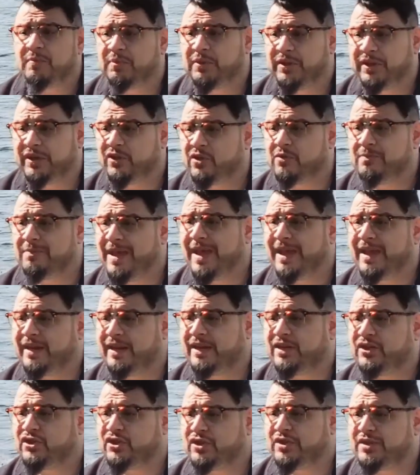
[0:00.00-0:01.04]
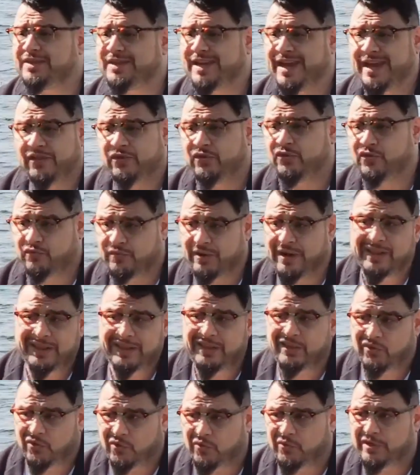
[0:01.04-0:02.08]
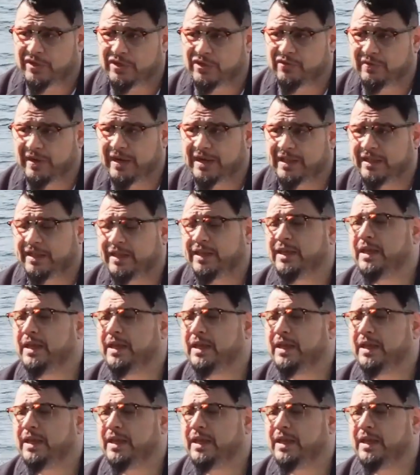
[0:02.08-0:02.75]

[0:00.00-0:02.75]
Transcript: political machinations, either directly or indirectly.